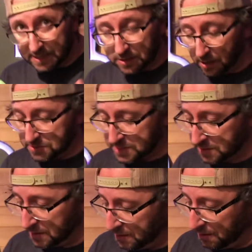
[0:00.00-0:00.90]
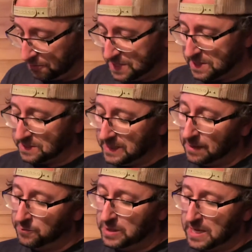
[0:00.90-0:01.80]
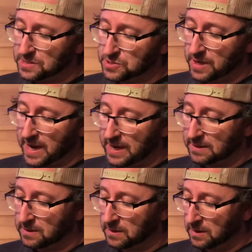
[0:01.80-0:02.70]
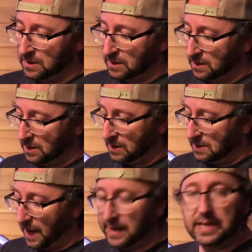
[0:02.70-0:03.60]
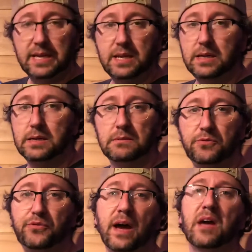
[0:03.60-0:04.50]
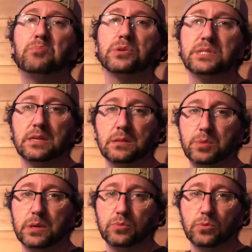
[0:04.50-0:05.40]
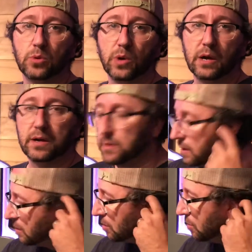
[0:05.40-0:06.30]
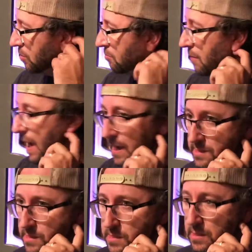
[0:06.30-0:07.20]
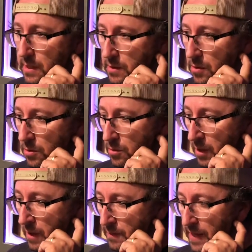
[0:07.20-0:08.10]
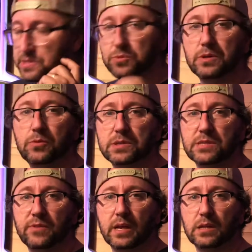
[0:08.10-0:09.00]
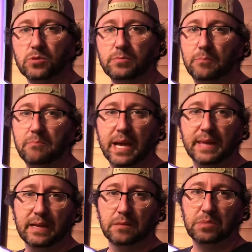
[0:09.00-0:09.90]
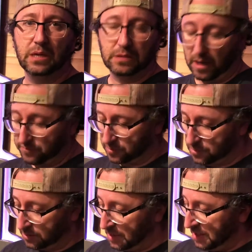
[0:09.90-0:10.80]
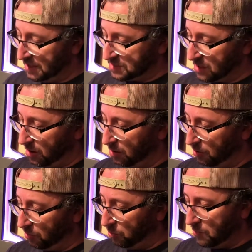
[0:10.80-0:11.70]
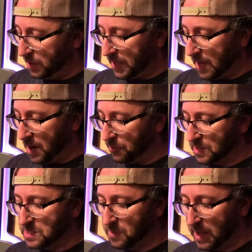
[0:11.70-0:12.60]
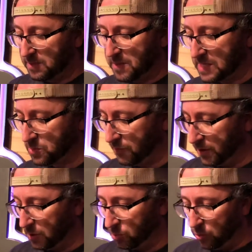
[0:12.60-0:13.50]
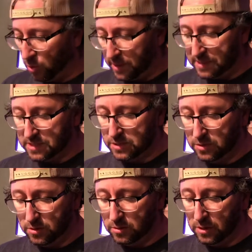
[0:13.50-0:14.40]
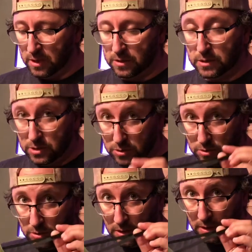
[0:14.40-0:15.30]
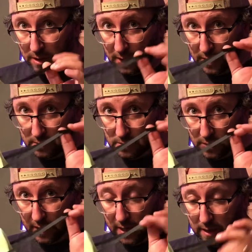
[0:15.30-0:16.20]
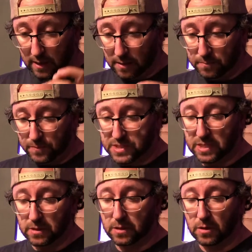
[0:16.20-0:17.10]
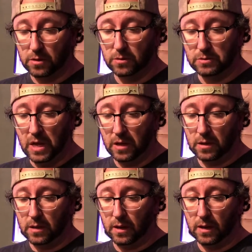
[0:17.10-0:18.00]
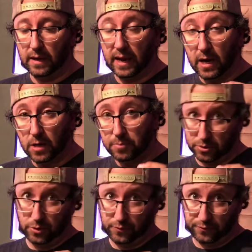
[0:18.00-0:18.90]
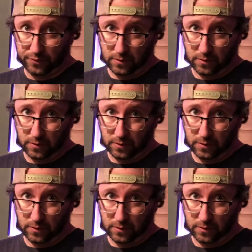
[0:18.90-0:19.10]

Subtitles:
You know, I was at the DMV yesterday, and 95% of the people were wearing the ear loop masks, and I know that's really what's available, but man, that can be uncomfortable. So when we came out with the smiley mask, we figured we wanted to do a silicone hairproof